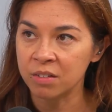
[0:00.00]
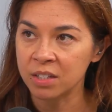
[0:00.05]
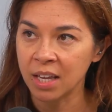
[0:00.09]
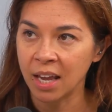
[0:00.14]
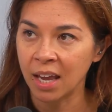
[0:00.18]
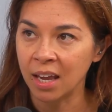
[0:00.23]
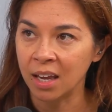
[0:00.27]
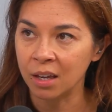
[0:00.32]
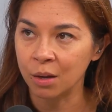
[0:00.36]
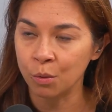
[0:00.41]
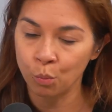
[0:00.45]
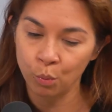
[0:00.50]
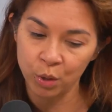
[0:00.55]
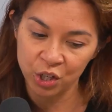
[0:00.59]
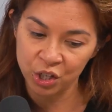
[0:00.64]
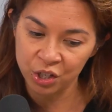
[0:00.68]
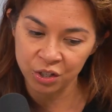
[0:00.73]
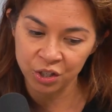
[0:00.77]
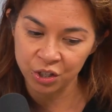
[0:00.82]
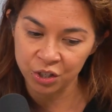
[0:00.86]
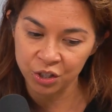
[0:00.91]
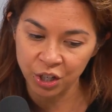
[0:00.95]
of saying, we're
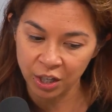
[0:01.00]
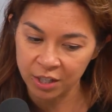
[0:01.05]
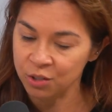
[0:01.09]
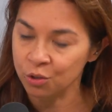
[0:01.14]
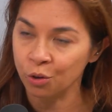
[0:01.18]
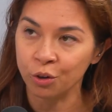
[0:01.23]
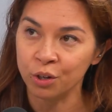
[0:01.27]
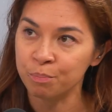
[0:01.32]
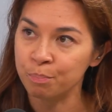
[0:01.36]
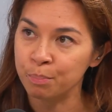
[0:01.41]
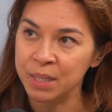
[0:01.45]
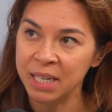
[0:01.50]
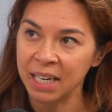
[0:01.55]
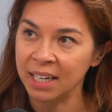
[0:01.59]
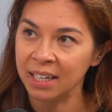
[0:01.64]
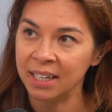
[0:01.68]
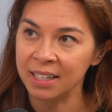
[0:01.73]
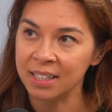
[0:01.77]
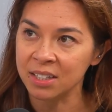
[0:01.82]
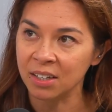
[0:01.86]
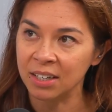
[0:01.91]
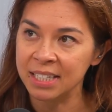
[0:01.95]
just not
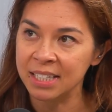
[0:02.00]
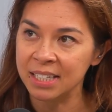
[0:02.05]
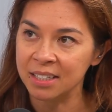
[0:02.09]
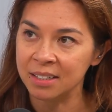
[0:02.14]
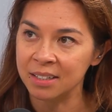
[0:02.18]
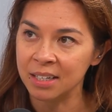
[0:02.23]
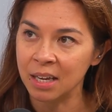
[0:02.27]
particularly excited